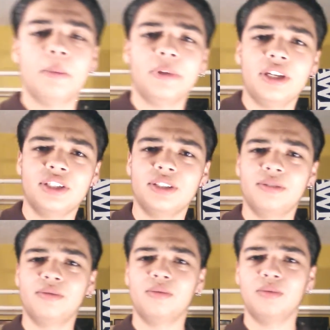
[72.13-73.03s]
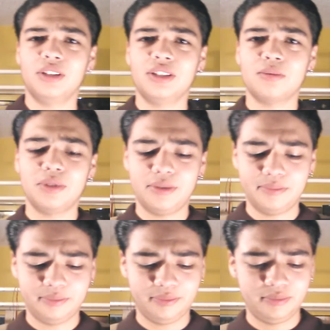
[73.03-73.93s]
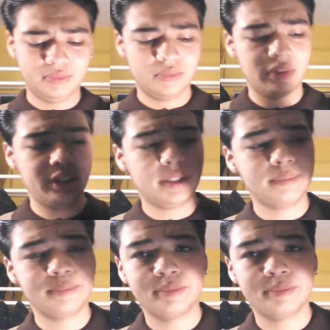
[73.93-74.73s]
application with this one, right here,